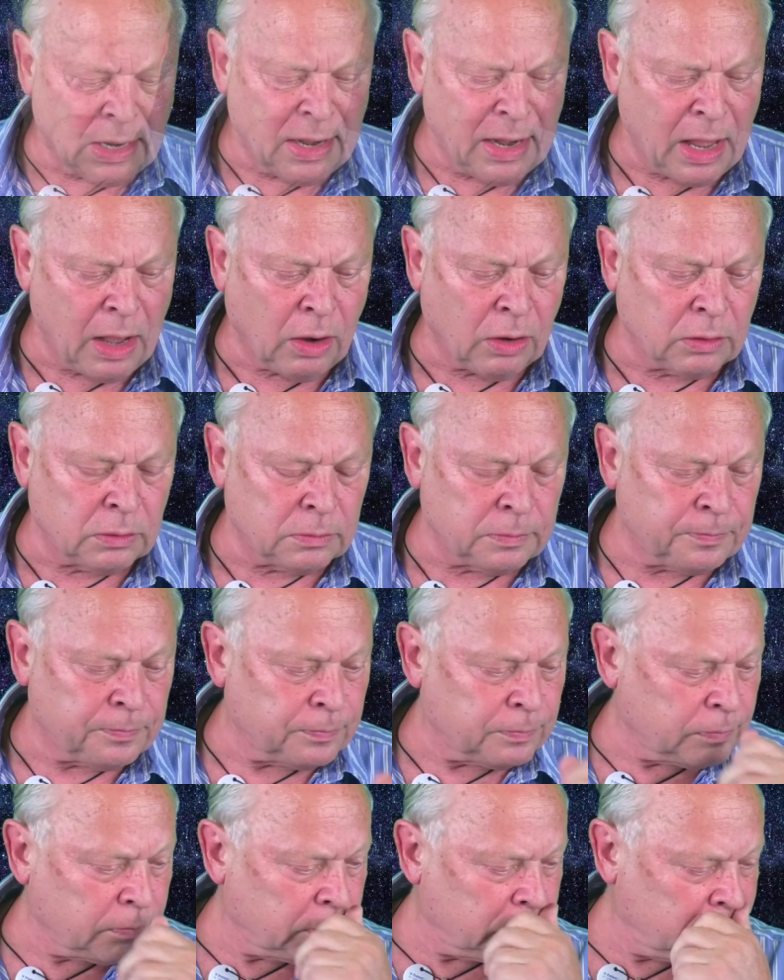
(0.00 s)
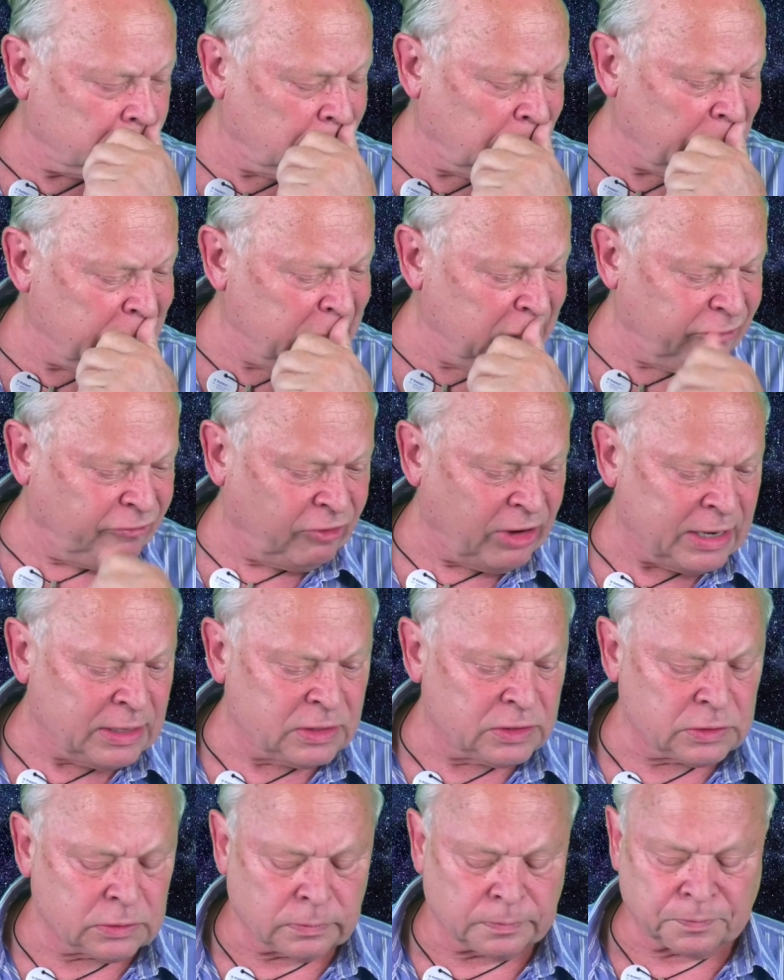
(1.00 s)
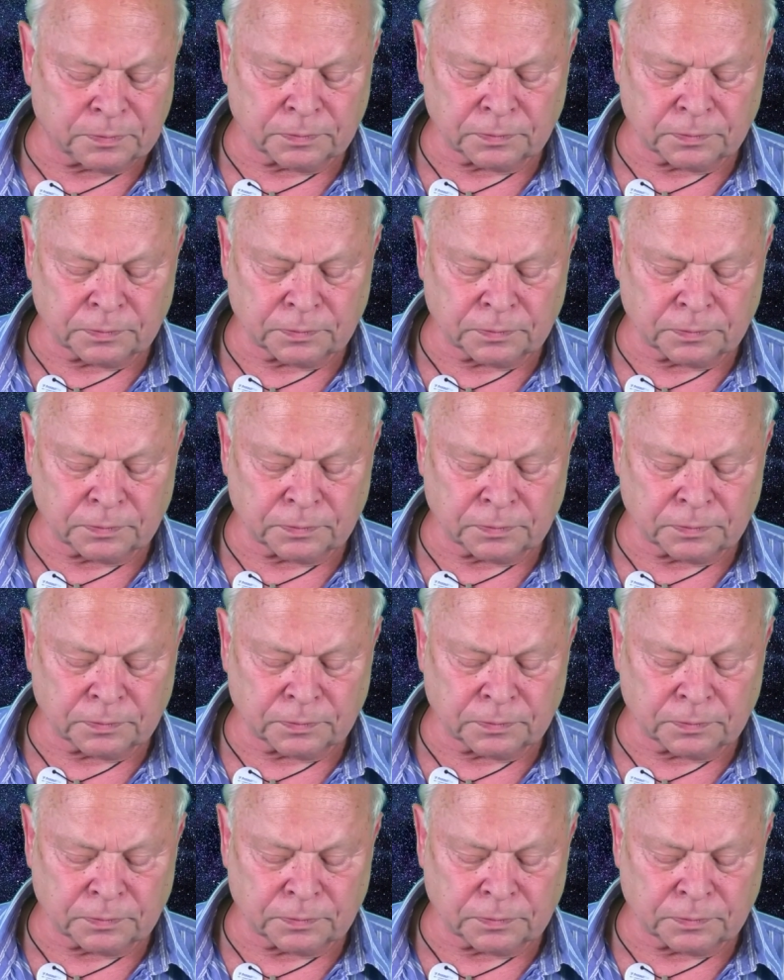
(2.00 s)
Now, my dear friends,